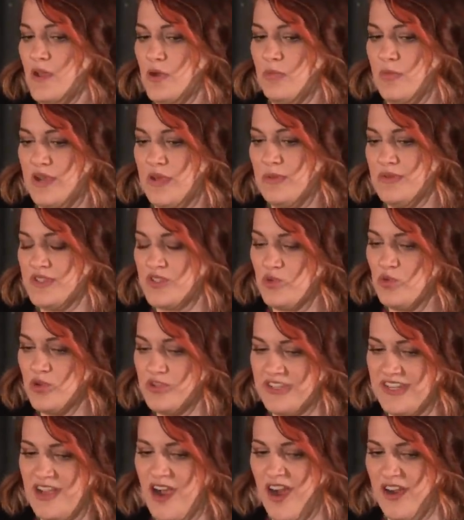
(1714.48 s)
it was
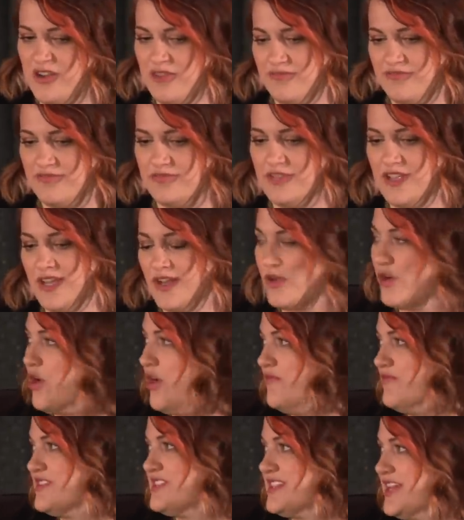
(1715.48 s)
already kind of in
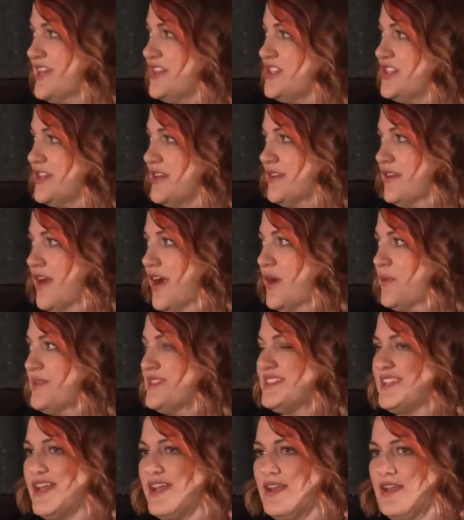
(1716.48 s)
conversation. I
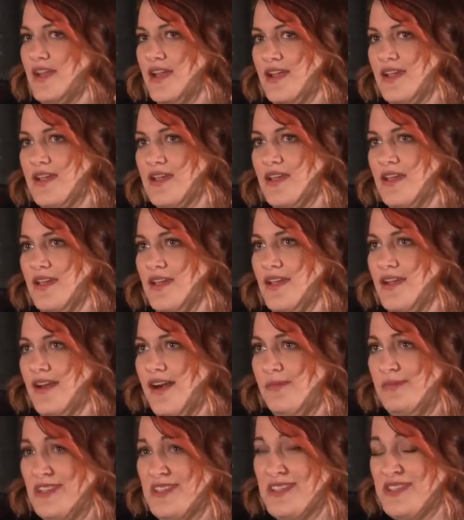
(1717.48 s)
would say, like,
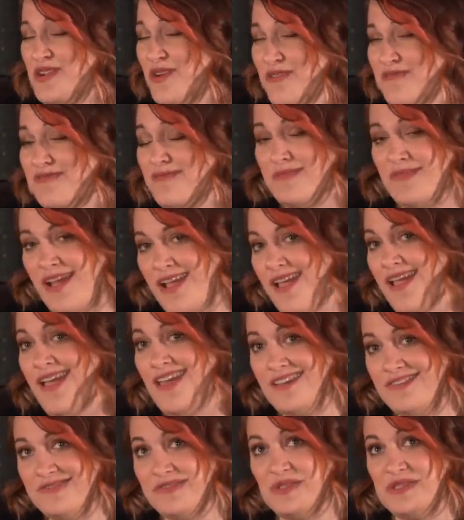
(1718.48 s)
and I stole from like
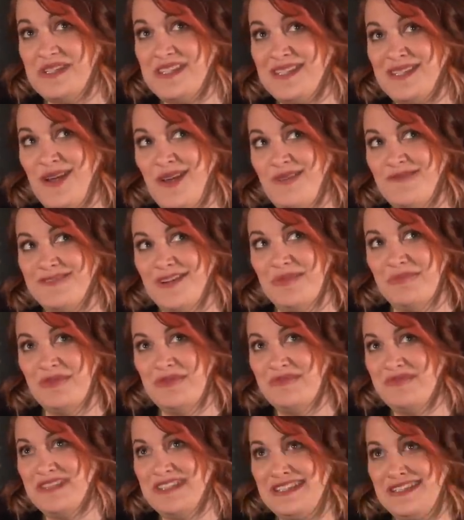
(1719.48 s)
every sci-fi
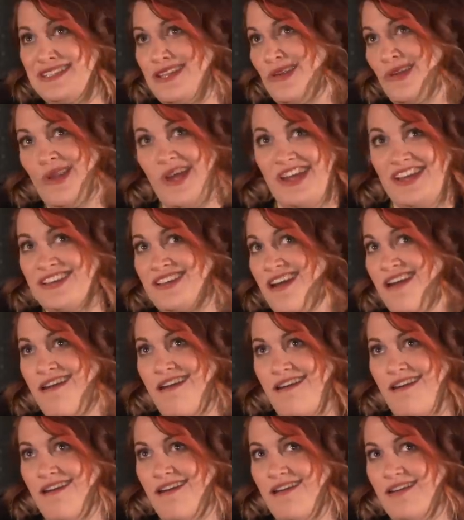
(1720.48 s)
movie. So like
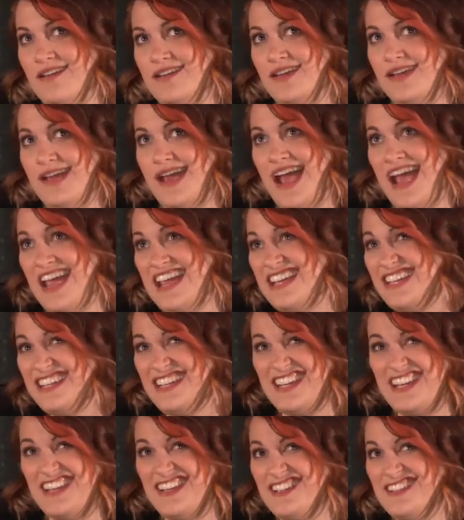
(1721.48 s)

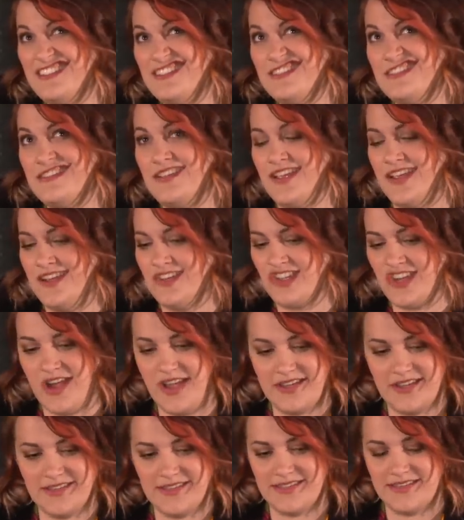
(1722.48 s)
Alien,
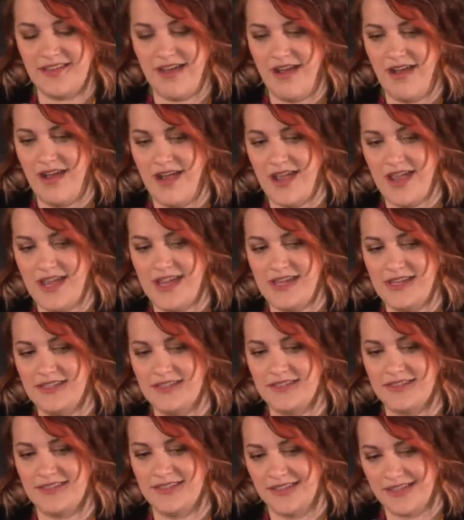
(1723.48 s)
Hitchhiker's
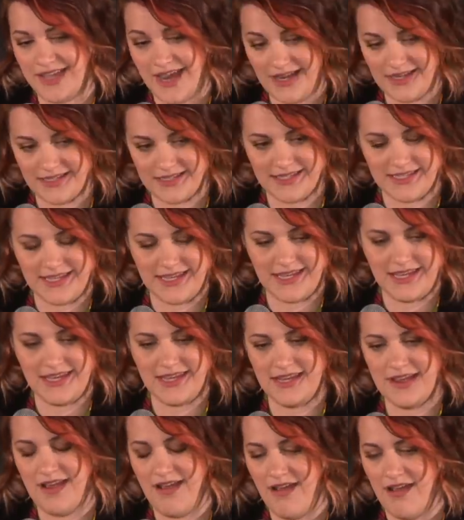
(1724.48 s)
Guide to the
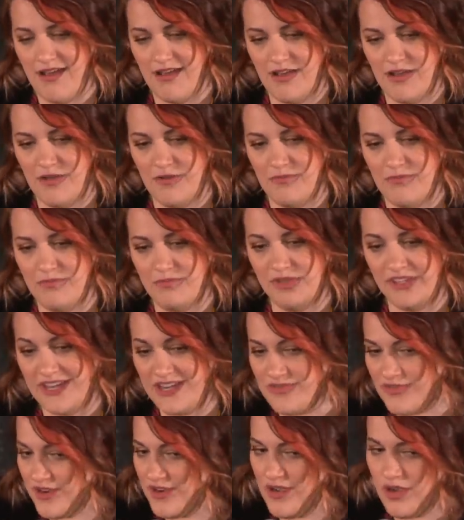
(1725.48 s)
Galaxy,
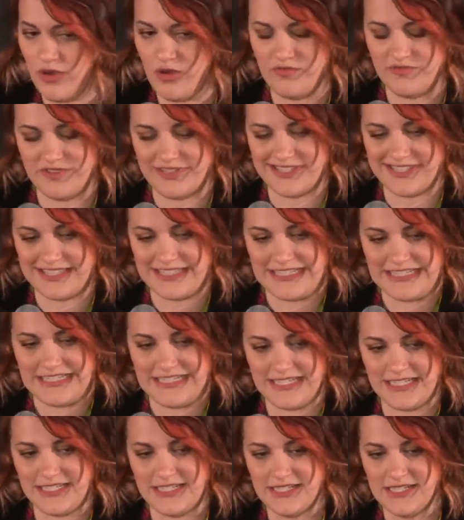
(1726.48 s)
Blade Runner,
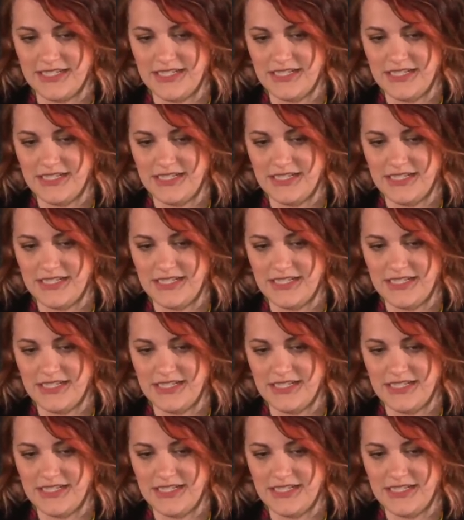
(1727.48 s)
obviously,